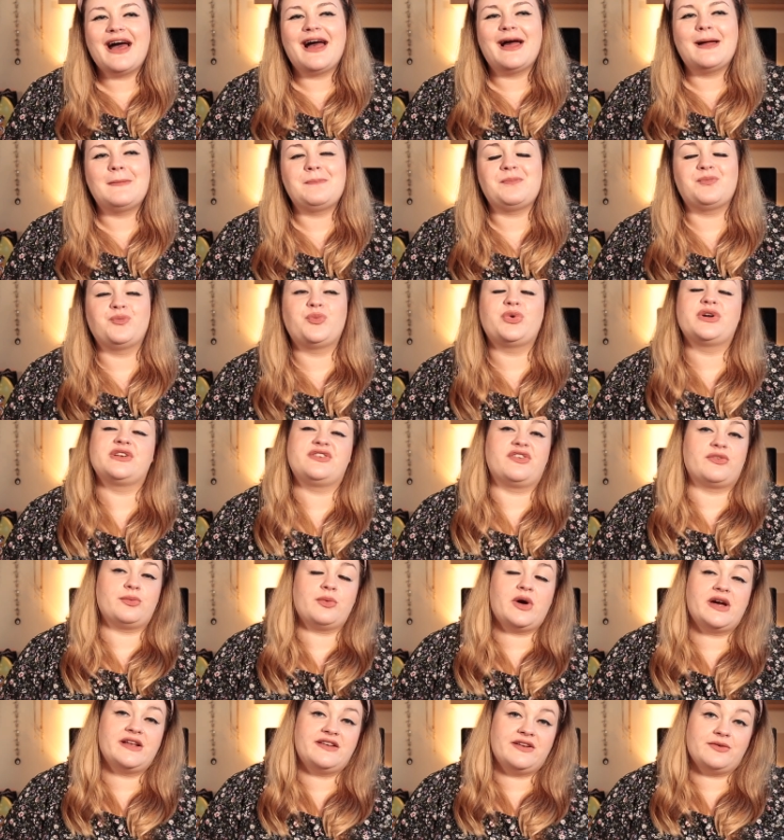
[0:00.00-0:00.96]
um, which
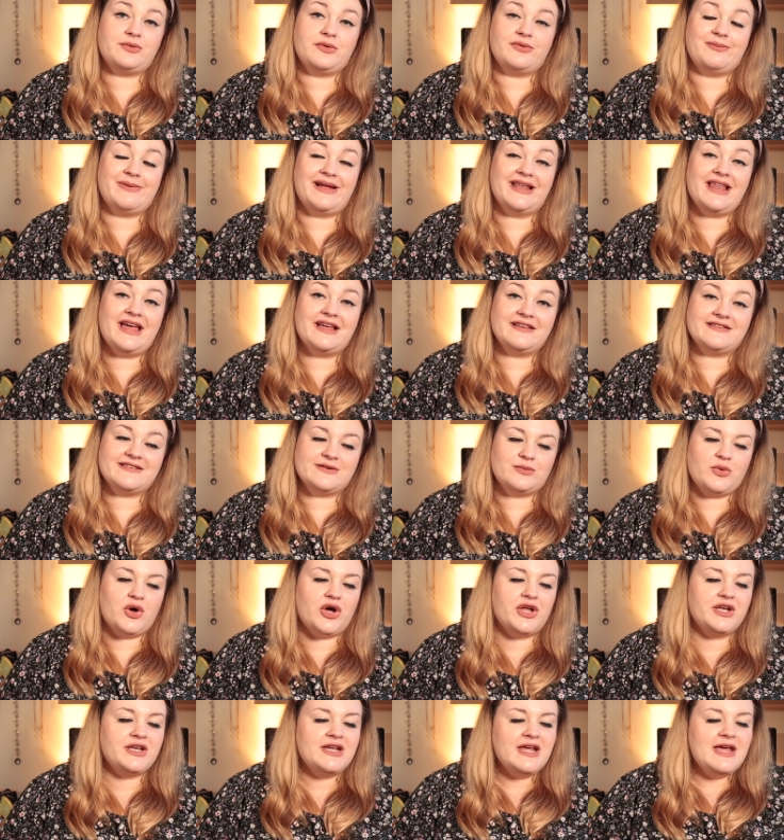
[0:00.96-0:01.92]
is what I did with my last
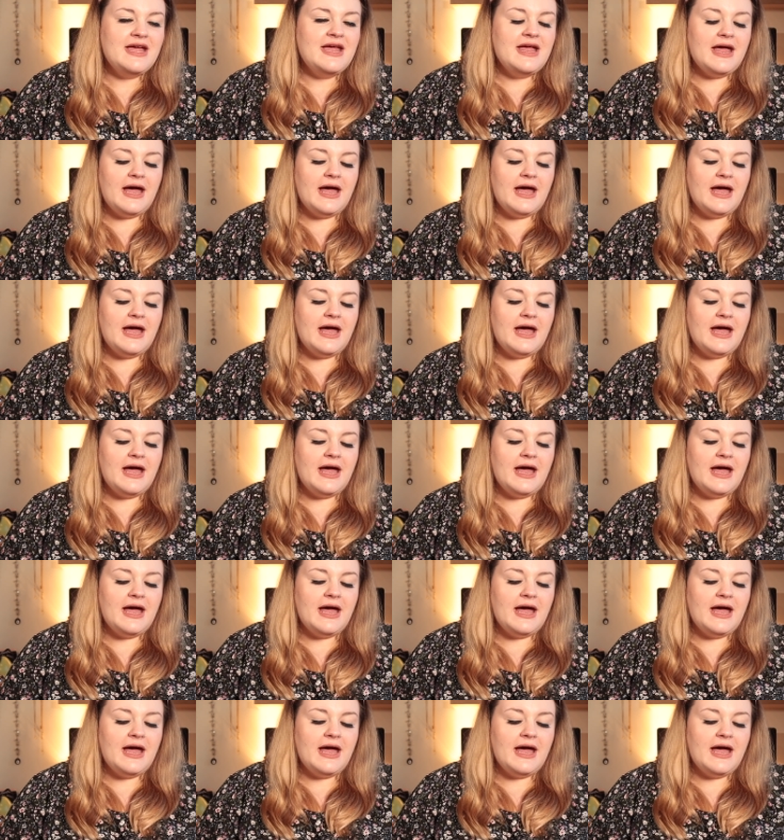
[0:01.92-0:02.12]
one.